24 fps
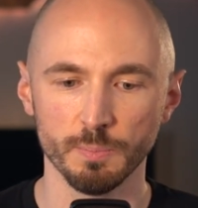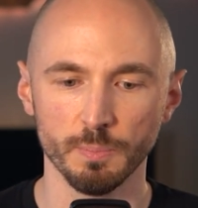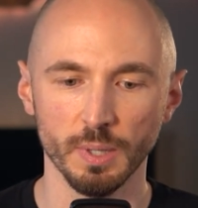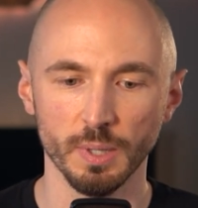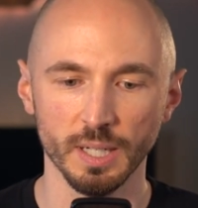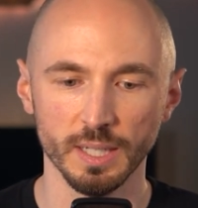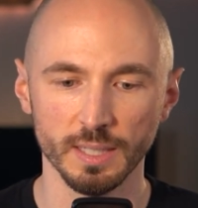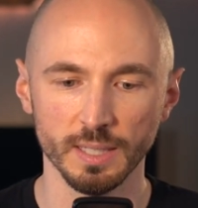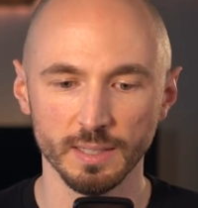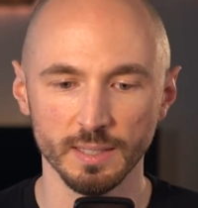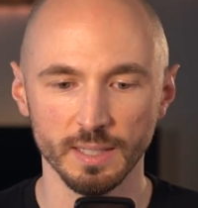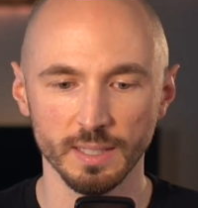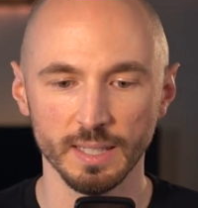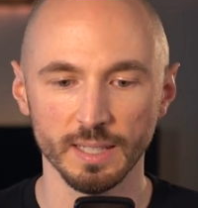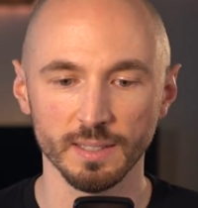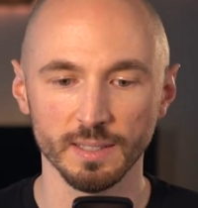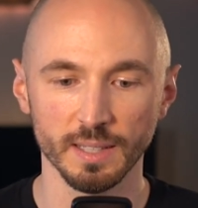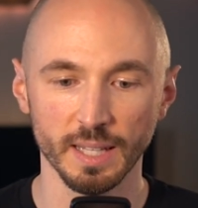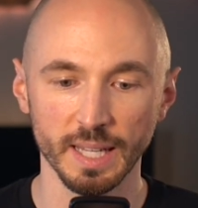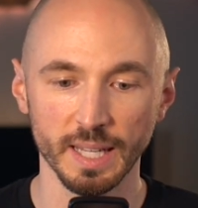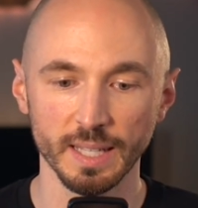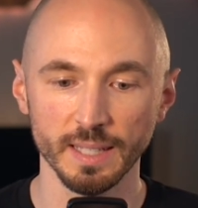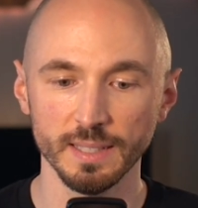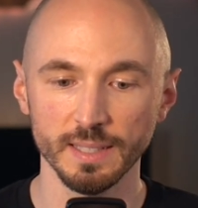but it
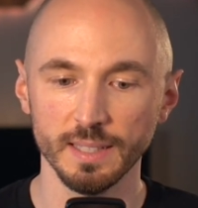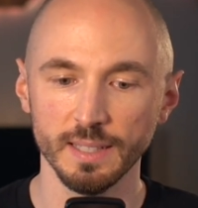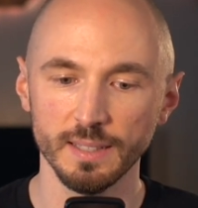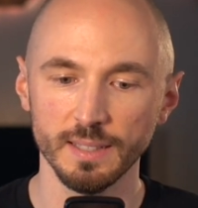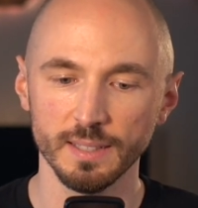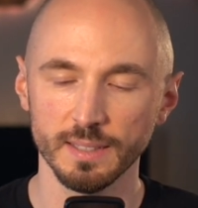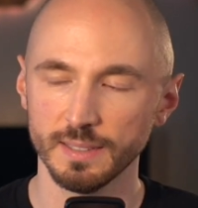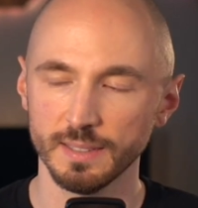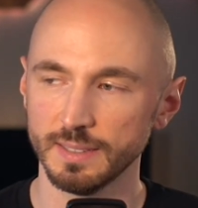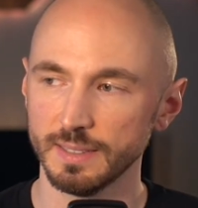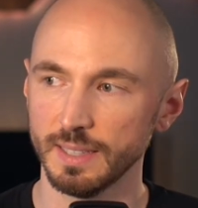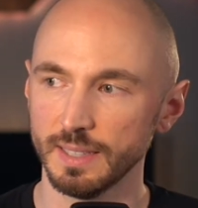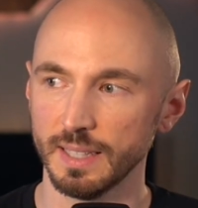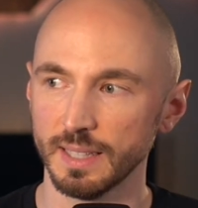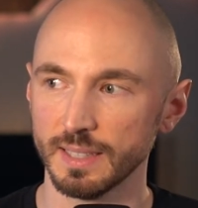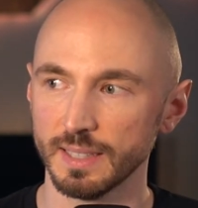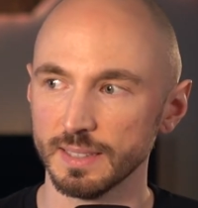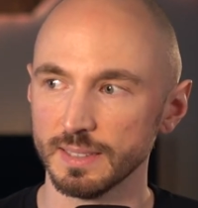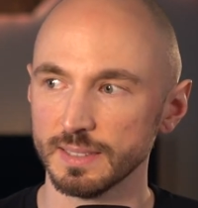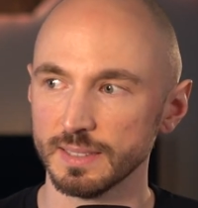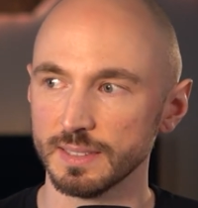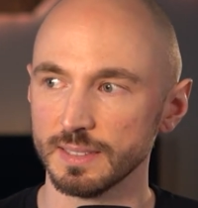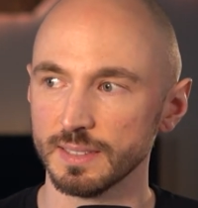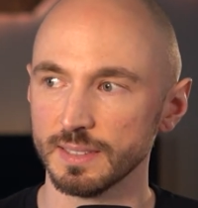landed
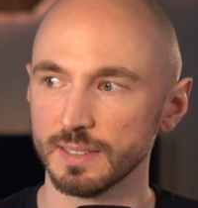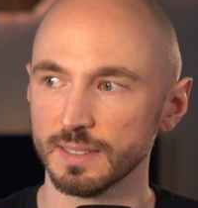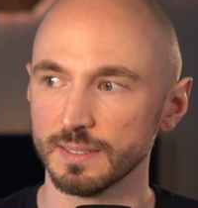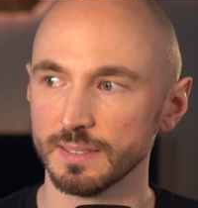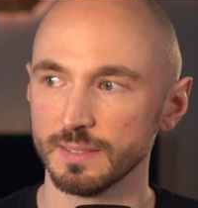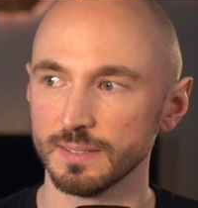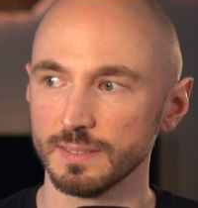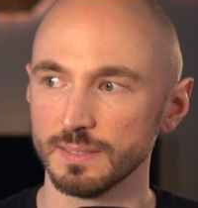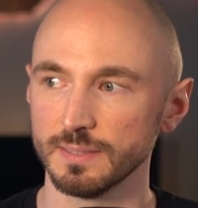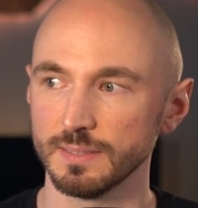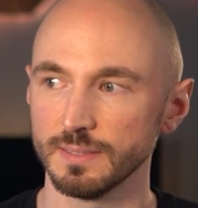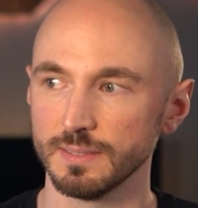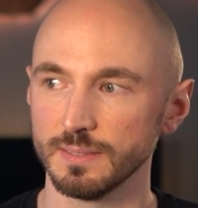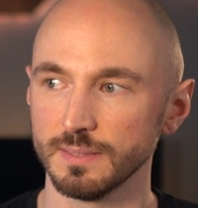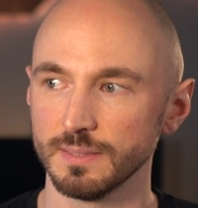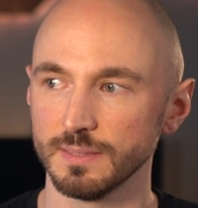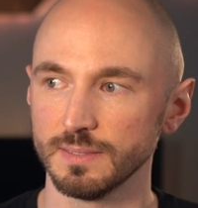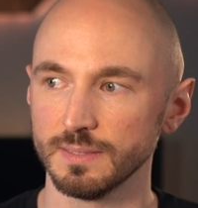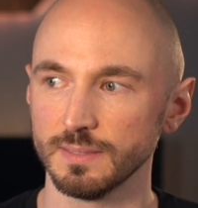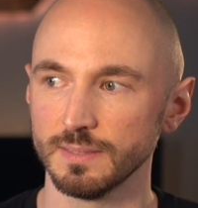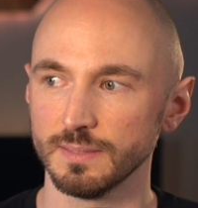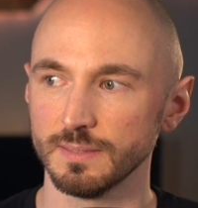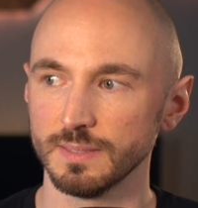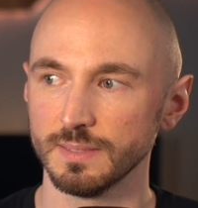and
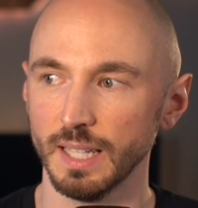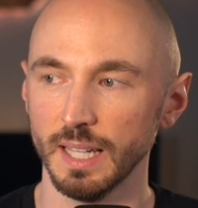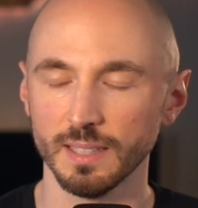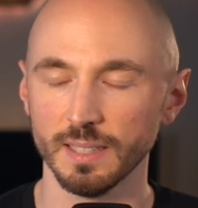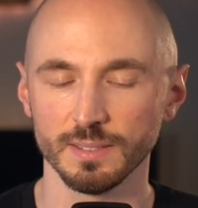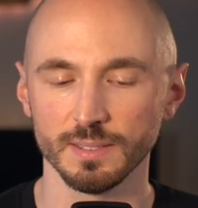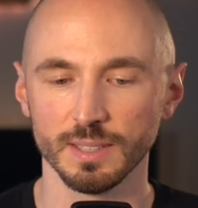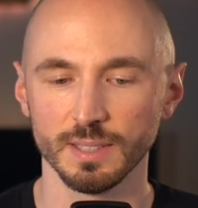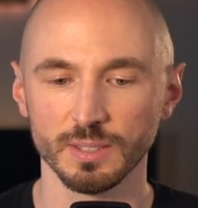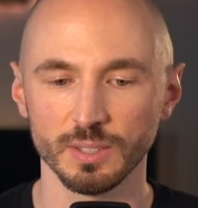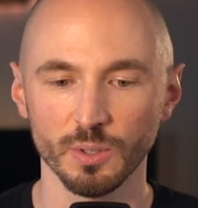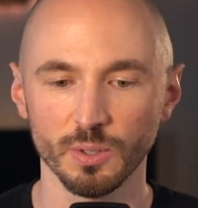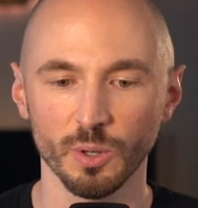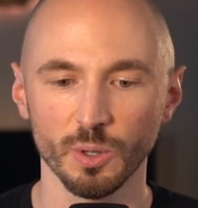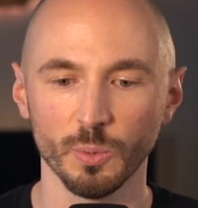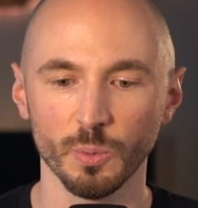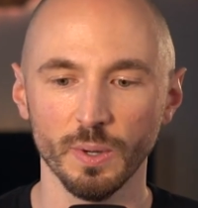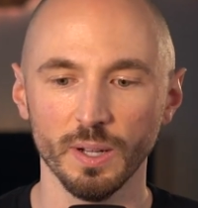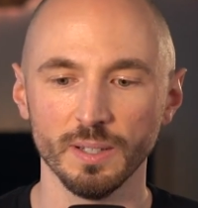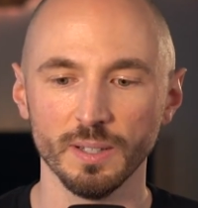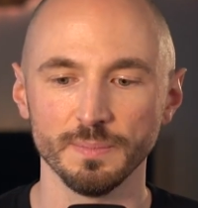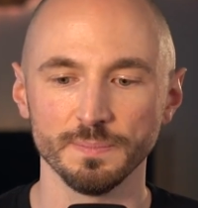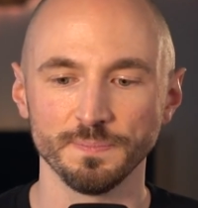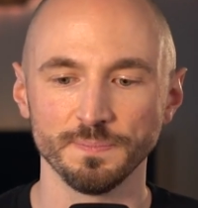yeah, it's going
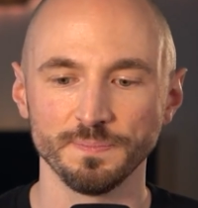well.